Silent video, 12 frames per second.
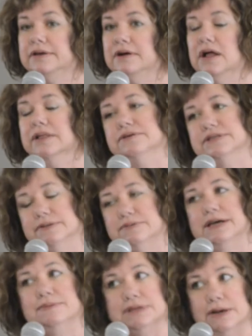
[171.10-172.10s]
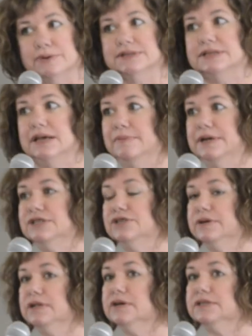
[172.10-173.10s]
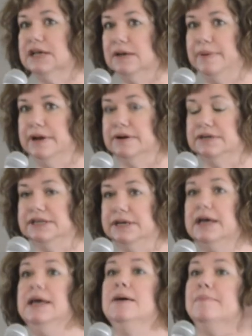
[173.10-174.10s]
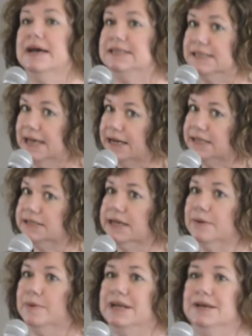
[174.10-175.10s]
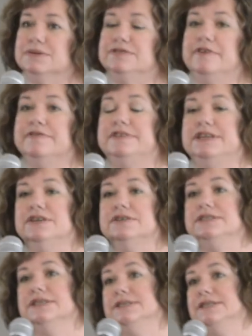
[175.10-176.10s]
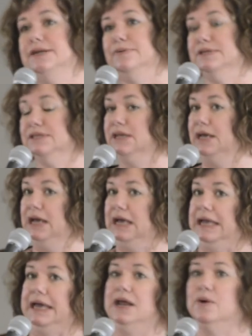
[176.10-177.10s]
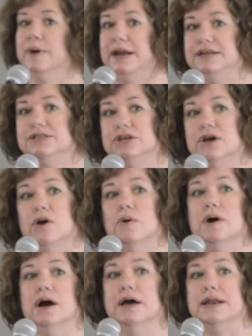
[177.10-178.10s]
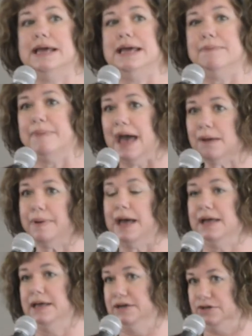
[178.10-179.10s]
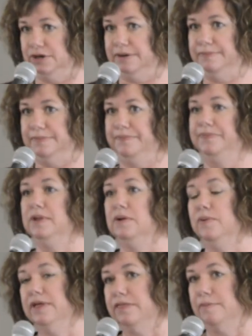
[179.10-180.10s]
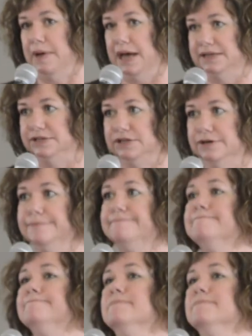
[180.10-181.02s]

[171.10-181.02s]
Although sometimes I will say ministry looks like parenting. My second son, when he was 15 or 16, was getting ready to go on a backpacking trip with the pastor.